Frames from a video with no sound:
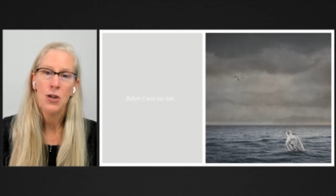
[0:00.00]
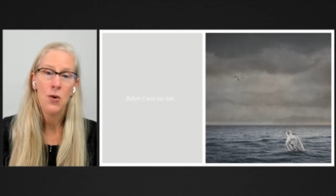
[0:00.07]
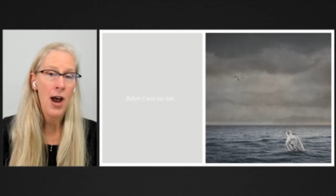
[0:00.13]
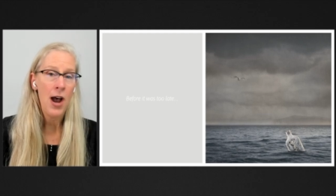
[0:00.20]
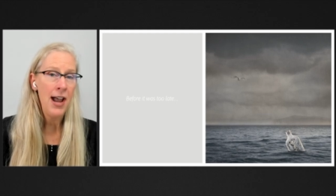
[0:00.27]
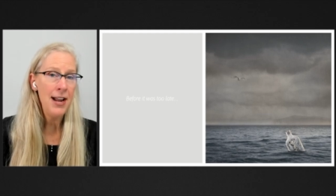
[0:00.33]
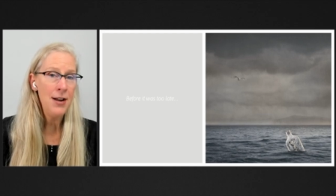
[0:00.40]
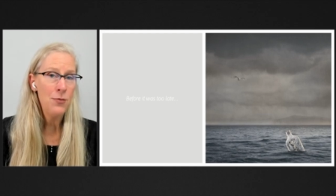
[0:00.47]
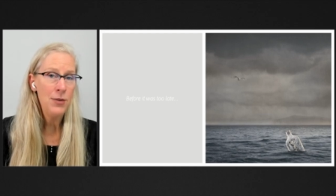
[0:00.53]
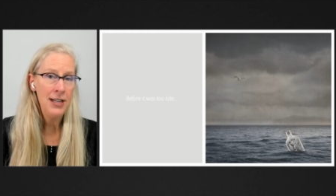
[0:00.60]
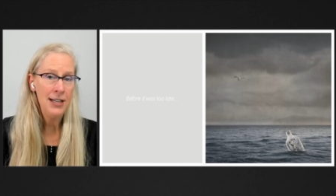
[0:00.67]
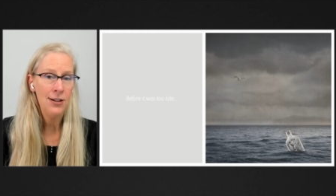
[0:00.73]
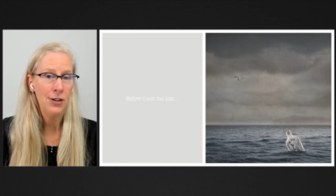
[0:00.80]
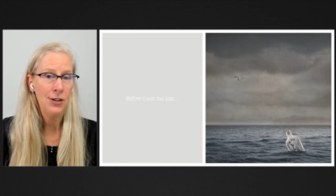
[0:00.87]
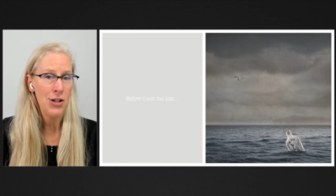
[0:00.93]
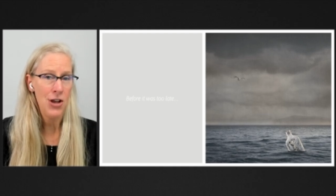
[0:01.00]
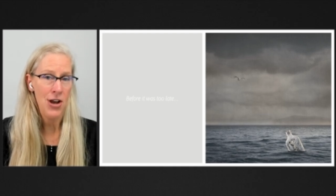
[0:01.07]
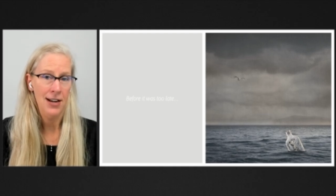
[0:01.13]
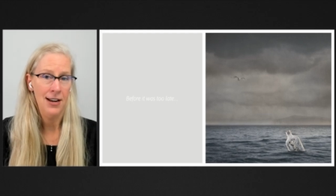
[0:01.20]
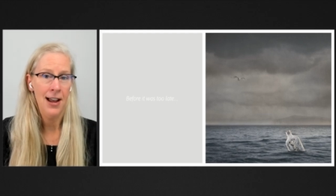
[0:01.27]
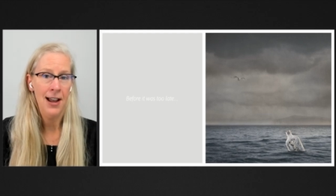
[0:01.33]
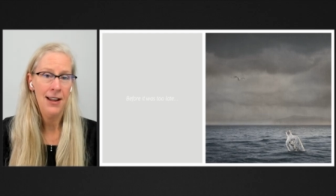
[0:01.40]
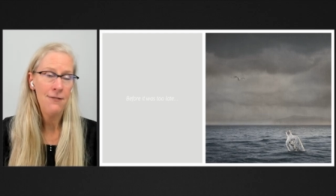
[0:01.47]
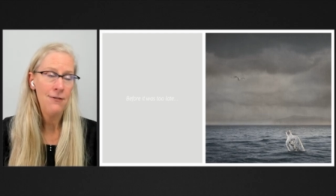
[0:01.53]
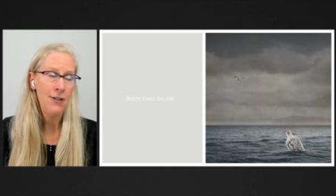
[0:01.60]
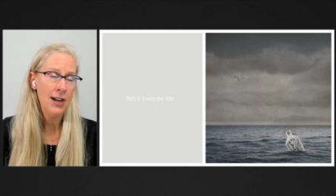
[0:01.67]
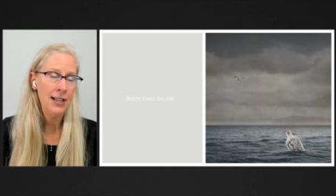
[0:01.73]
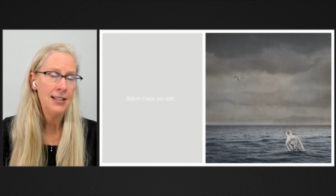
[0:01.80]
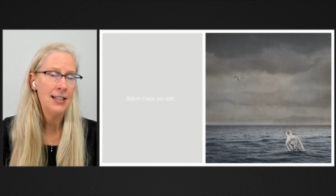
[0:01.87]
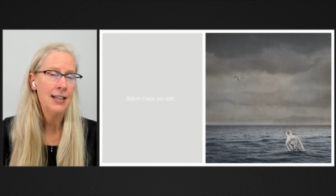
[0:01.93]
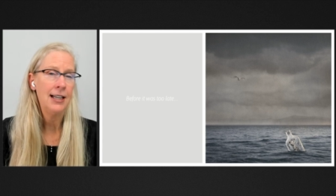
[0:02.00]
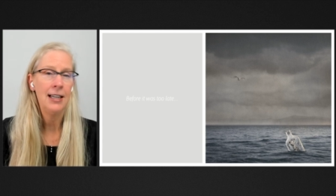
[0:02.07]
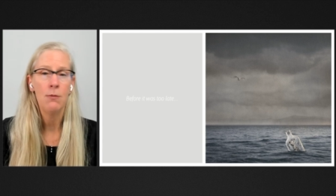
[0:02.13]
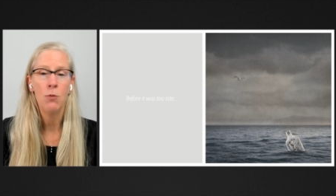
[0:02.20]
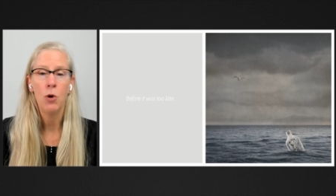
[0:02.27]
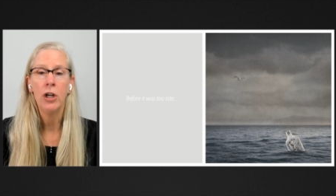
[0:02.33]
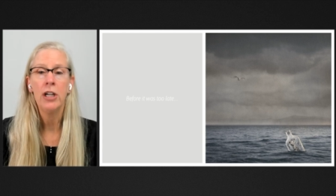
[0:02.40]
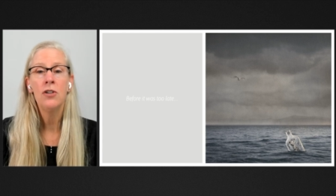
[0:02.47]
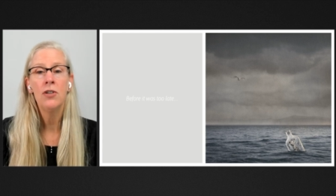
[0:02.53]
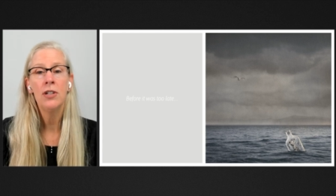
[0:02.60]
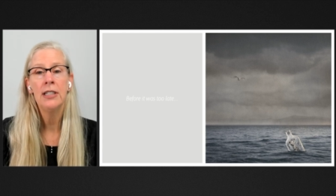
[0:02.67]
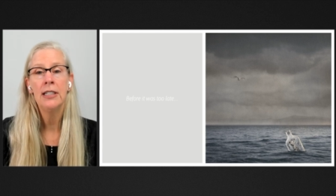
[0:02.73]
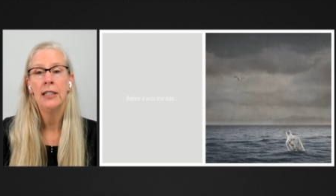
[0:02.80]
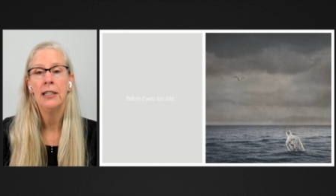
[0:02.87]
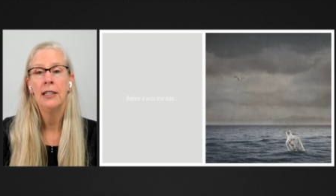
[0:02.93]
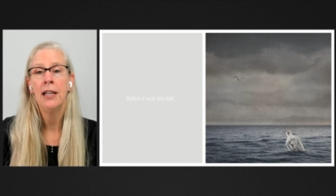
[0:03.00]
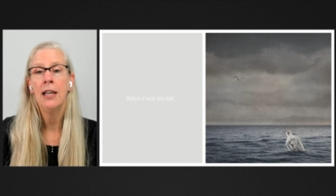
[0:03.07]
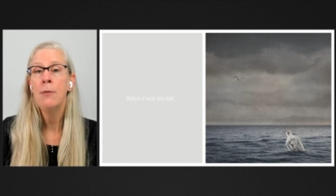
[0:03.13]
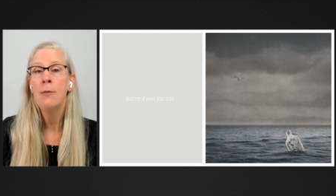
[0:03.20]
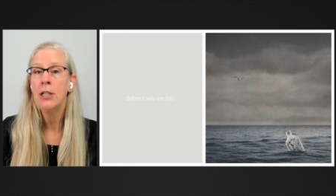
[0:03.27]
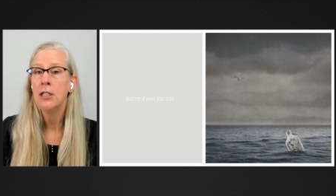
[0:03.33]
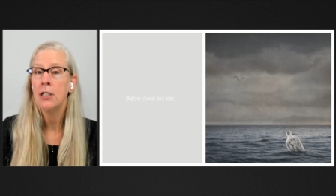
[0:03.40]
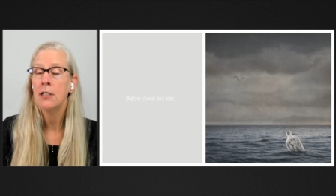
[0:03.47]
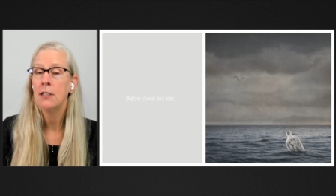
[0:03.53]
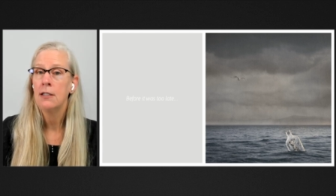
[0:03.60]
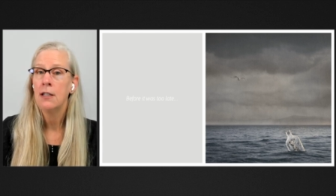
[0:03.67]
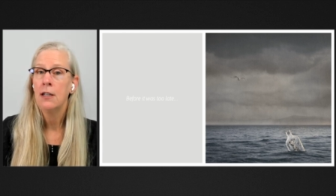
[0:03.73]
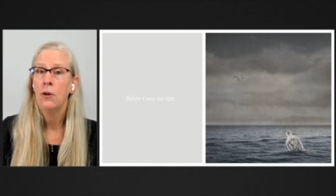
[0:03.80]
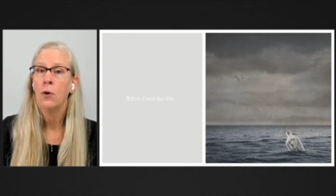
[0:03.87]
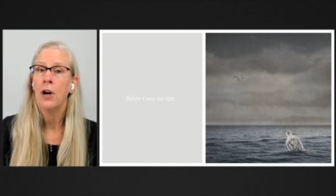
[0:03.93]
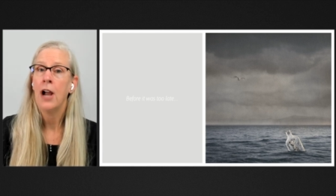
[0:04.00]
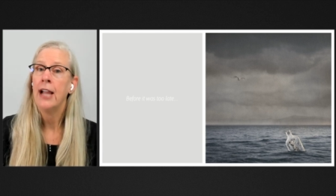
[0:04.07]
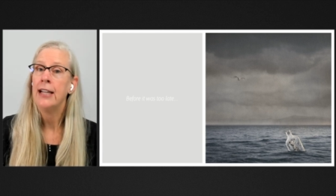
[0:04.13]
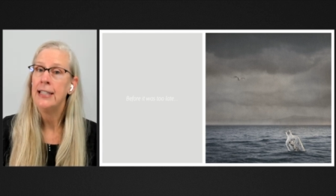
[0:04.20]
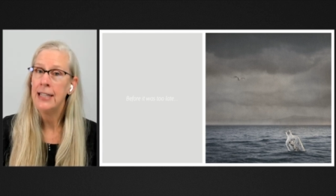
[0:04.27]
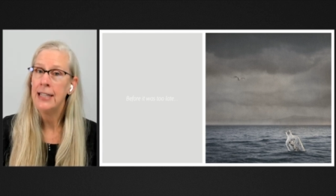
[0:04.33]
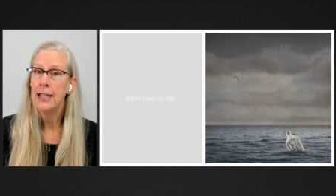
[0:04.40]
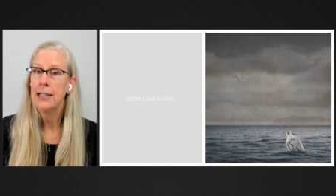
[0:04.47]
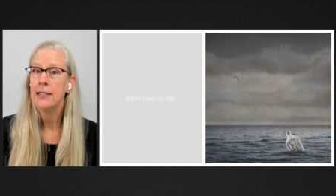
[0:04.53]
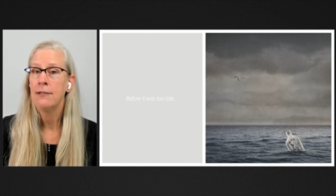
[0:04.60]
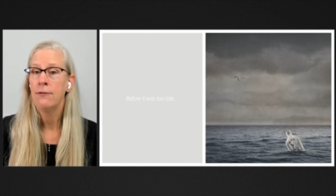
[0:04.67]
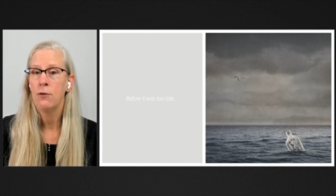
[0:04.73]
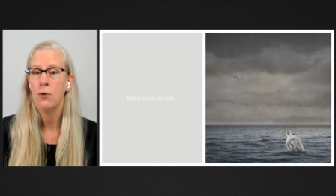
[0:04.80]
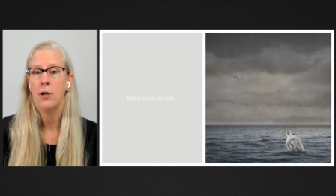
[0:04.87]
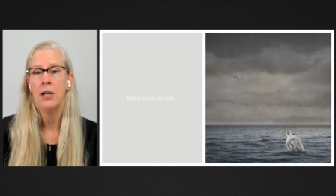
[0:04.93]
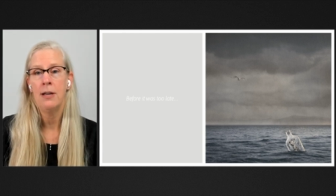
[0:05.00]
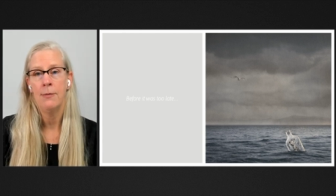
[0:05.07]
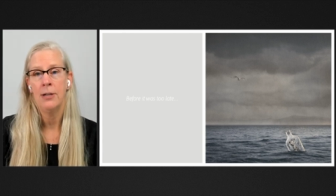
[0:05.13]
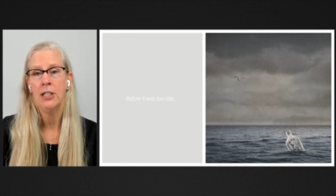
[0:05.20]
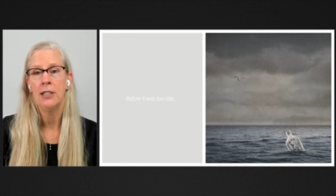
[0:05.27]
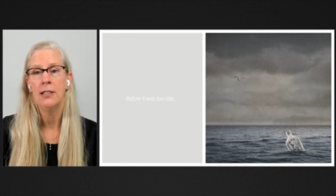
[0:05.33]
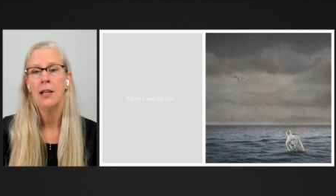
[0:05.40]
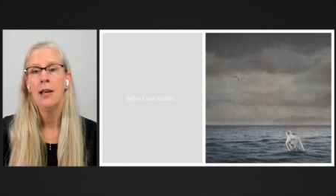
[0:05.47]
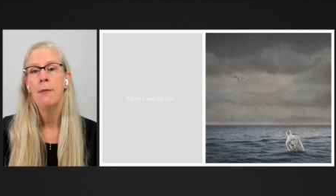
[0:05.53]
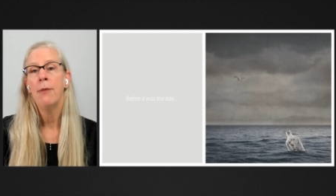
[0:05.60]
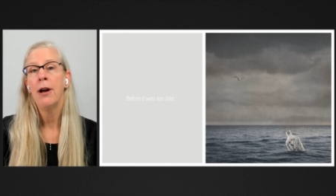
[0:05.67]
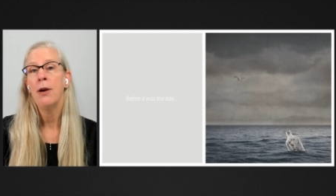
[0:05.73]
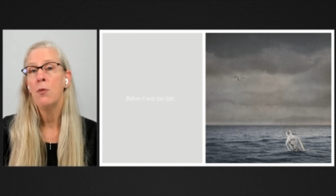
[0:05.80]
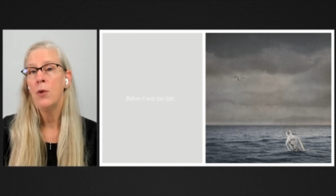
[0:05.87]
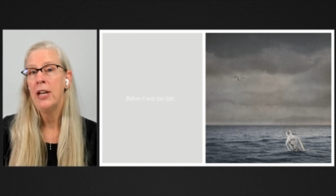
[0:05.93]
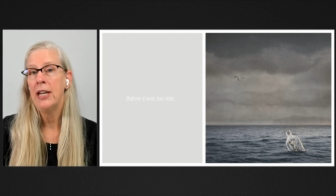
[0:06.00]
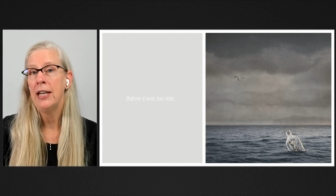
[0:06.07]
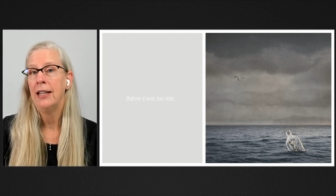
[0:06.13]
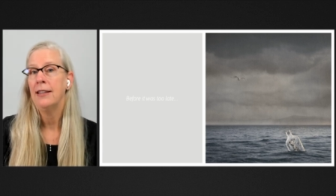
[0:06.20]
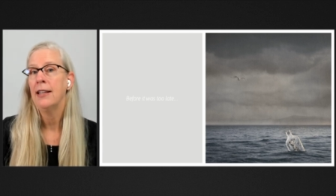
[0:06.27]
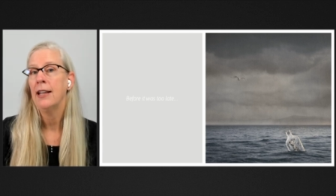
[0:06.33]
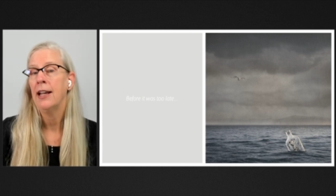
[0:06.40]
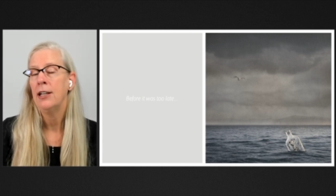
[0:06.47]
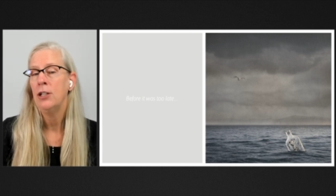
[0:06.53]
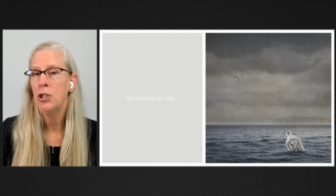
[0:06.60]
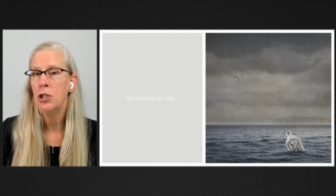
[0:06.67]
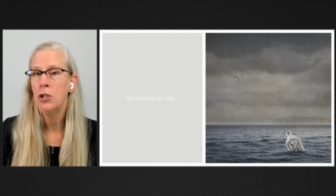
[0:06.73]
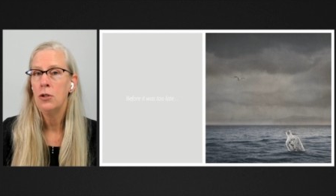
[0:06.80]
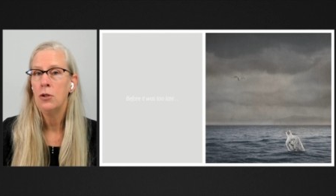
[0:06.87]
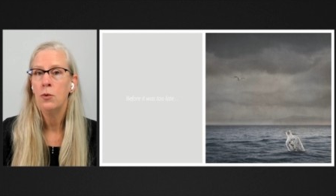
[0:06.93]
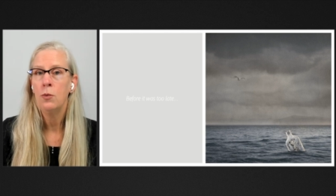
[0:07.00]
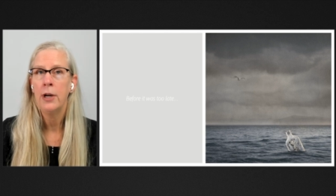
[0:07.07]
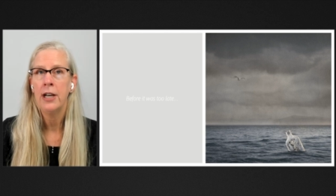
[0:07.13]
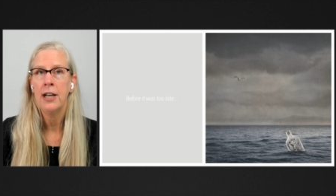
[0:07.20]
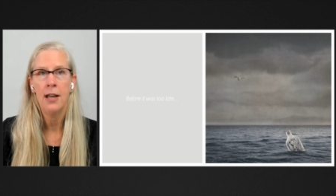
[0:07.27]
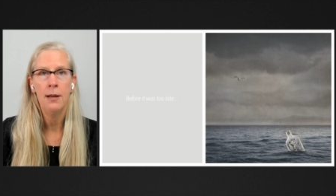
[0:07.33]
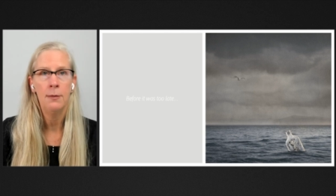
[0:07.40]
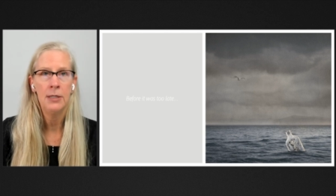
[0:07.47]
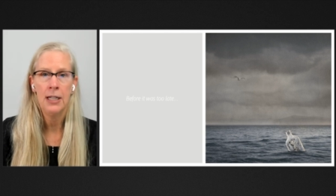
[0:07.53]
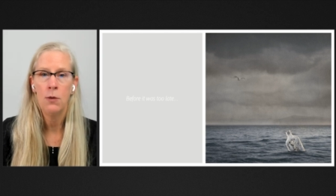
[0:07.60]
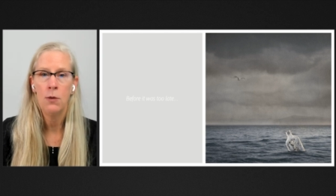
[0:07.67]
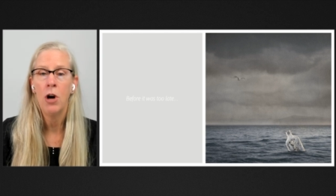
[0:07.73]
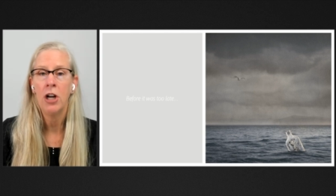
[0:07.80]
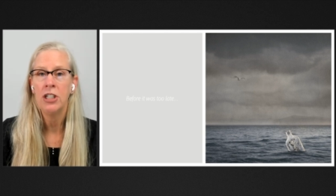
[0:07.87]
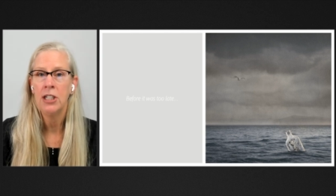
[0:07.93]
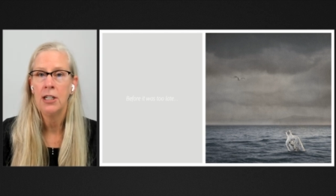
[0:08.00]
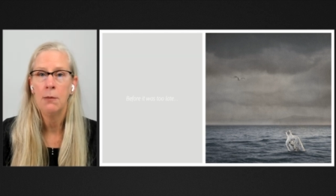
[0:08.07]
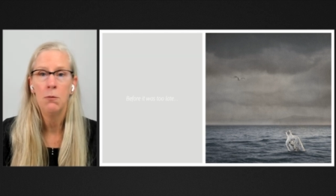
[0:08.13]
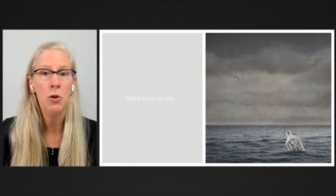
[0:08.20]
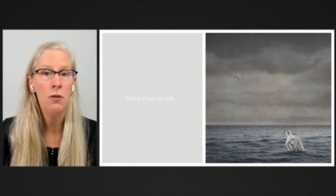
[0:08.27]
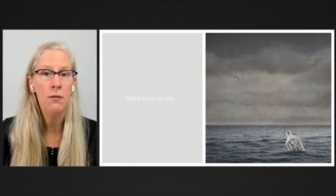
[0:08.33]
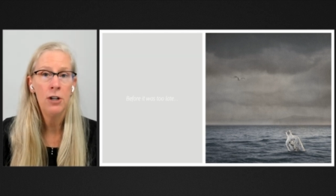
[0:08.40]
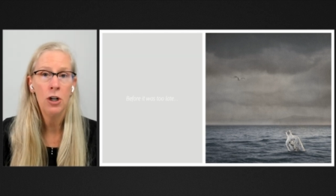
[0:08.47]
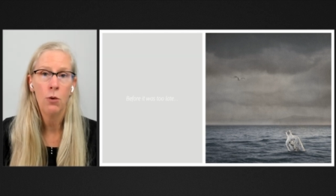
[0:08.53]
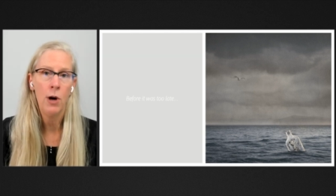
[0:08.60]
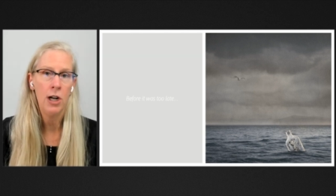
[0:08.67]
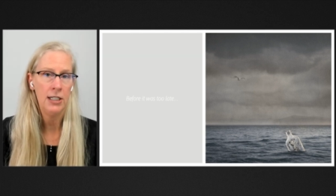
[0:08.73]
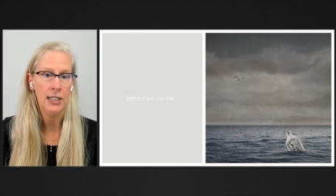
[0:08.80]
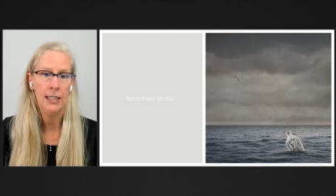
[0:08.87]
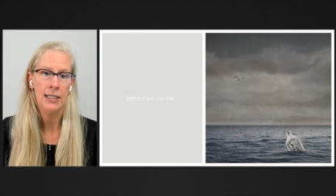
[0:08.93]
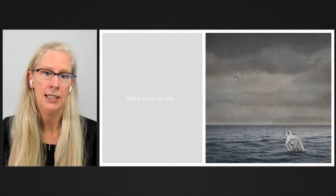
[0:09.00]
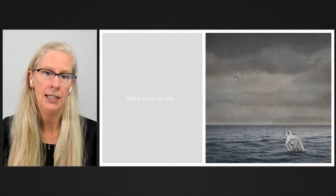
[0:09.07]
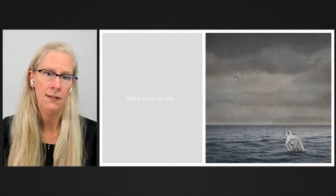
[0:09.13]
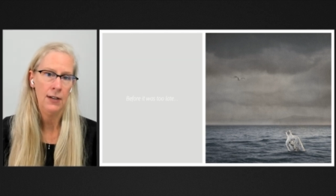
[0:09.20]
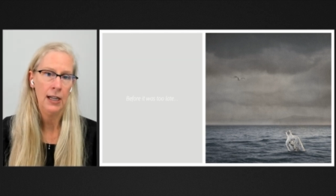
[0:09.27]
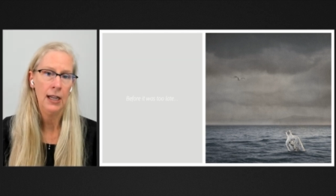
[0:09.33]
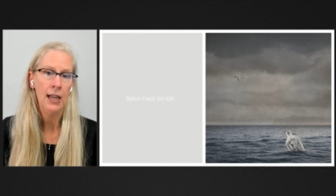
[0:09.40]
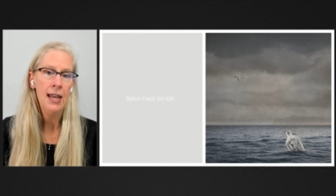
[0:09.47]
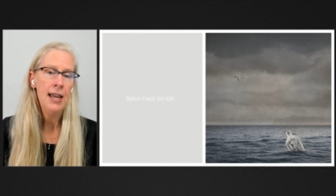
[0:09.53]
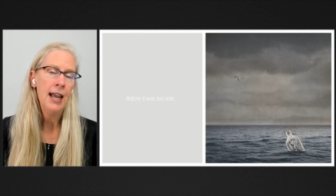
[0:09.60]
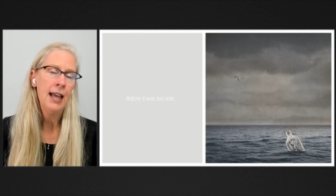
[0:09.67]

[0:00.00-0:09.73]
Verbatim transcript: So I read a lot. I find that I get more interesting images or ideas for images by reading than I do when I'm, say, watching a movie or watching T V.